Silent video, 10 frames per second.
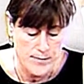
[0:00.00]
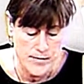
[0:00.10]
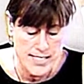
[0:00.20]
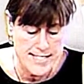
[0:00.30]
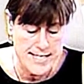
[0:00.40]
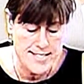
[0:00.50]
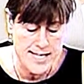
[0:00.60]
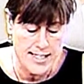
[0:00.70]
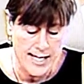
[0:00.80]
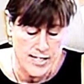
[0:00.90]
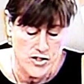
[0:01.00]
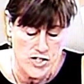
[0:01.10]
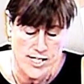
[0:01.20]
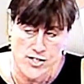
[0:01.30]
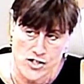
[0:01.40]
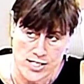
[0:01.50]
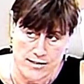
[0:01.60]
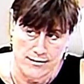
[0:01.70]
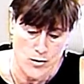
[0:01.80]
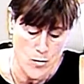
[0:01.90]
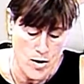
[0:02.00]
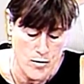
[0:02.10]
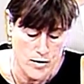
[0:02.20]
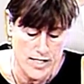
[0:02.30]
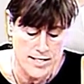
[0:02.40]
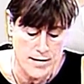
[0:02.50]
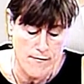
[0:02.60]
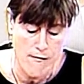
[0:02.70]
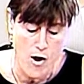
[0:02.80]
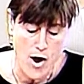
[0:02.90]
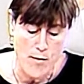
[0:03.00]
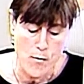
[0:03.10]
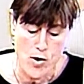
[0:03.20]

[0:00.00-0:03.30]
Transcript: He says that congestion, quote, is far